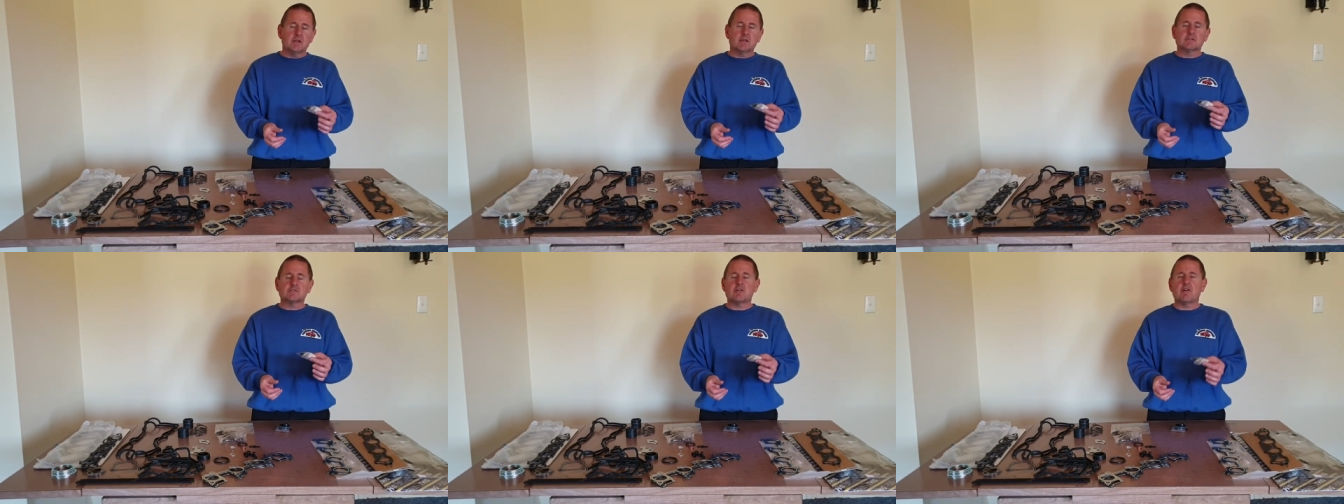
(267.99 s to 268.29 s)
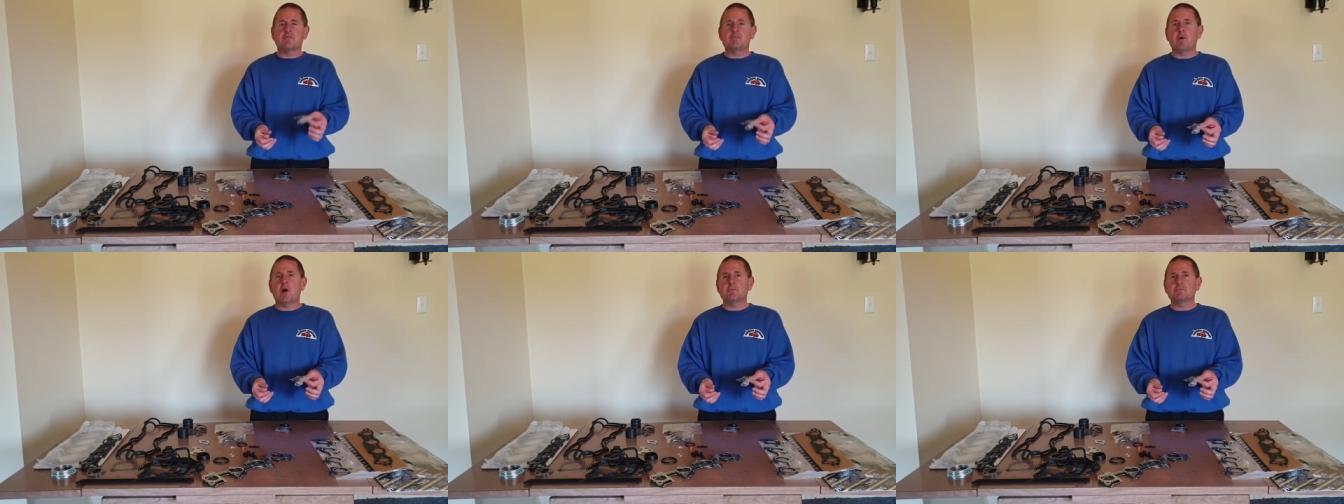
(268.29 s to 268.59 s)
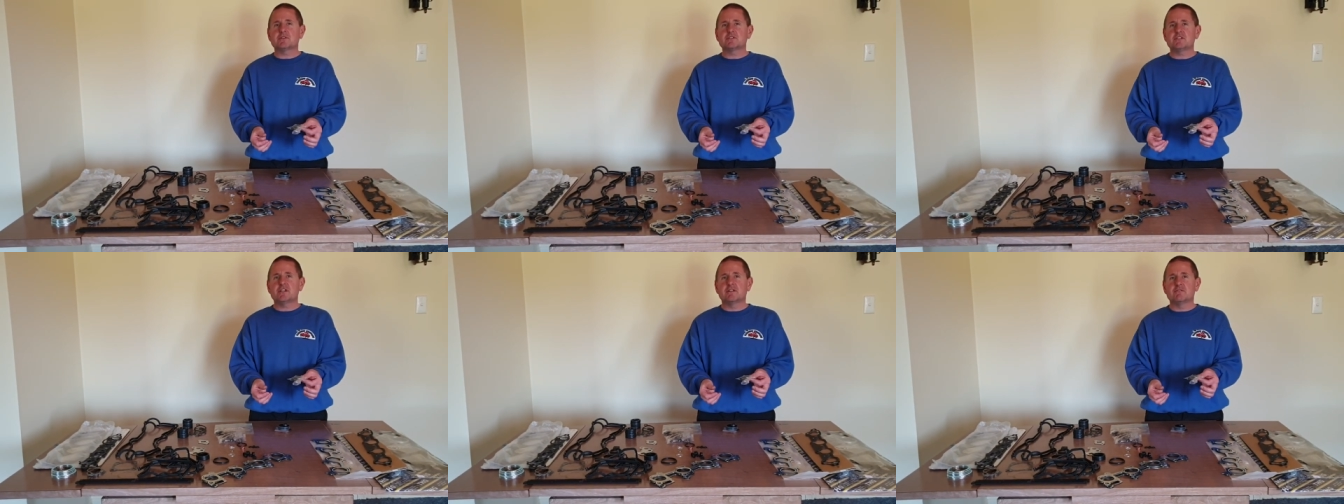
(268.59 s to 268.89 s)
So I've
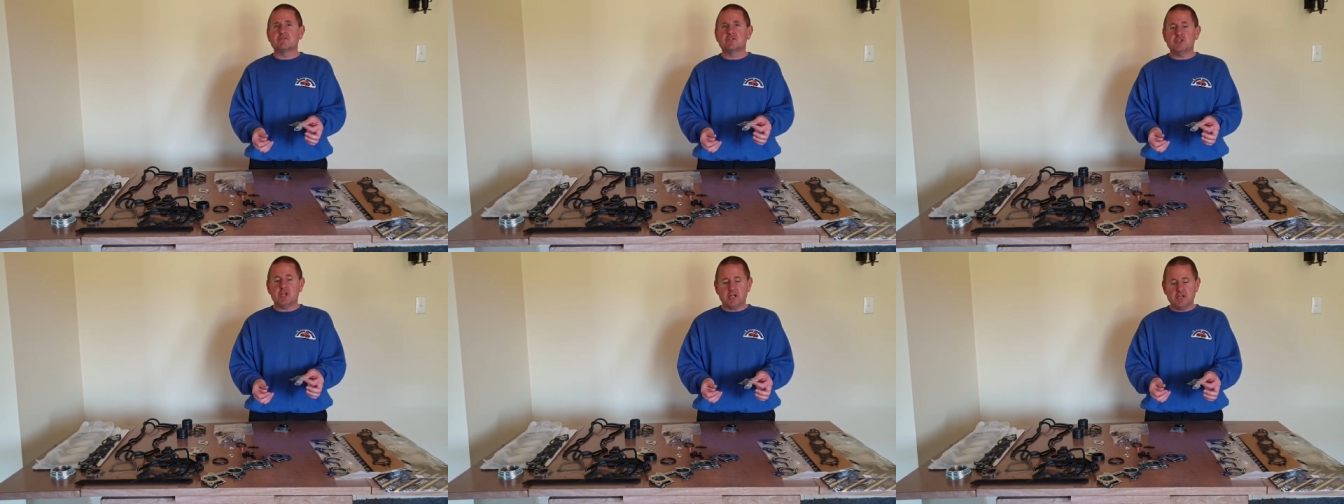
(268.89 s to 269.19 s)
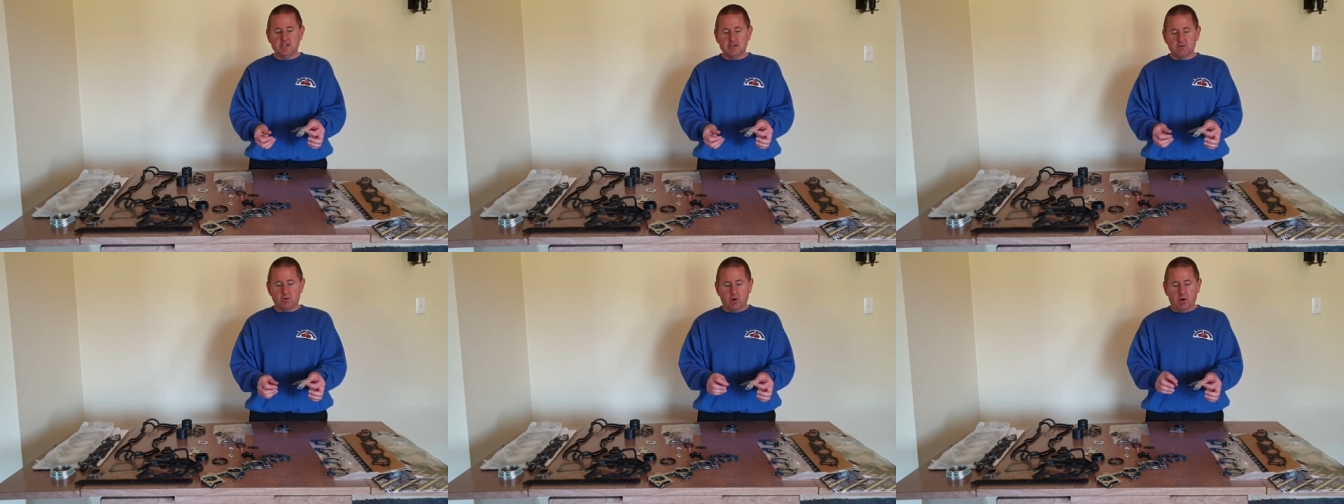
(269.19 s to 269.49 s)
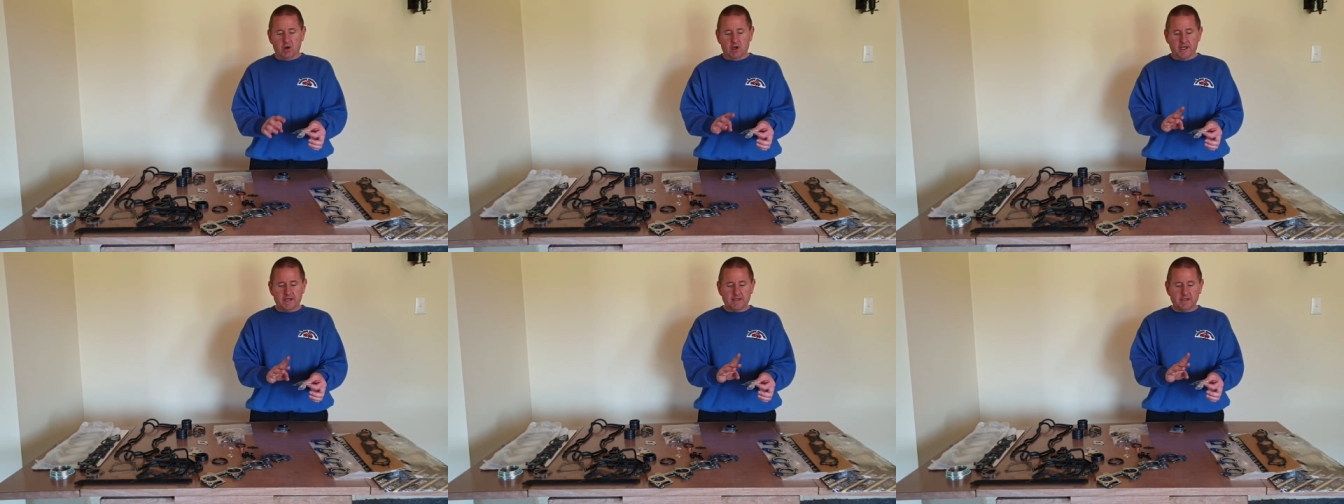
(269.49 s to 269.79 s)
popped a set of
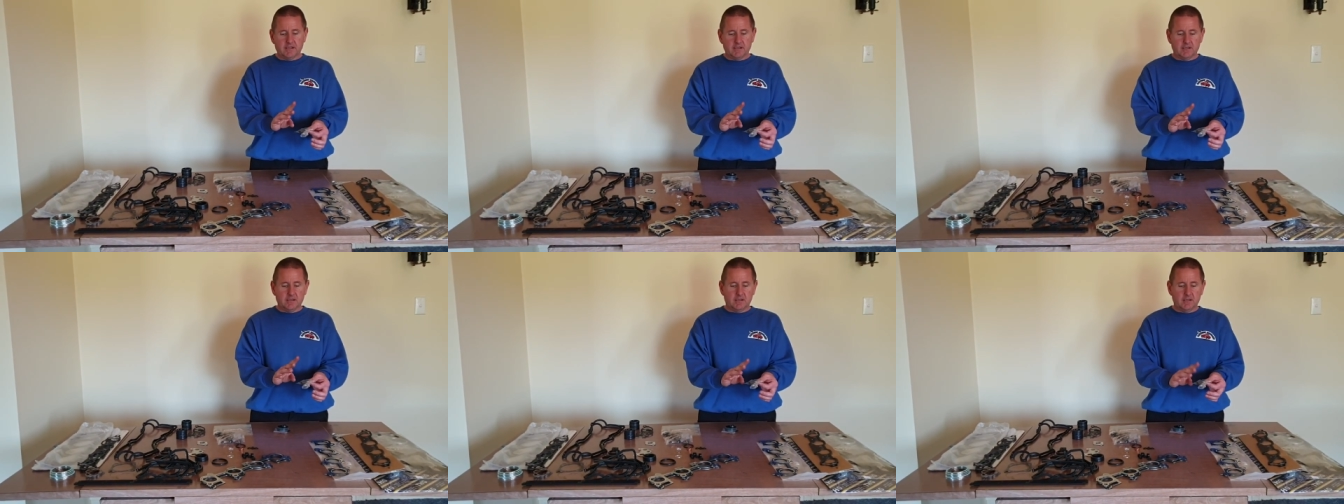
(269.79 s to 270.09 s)
genuine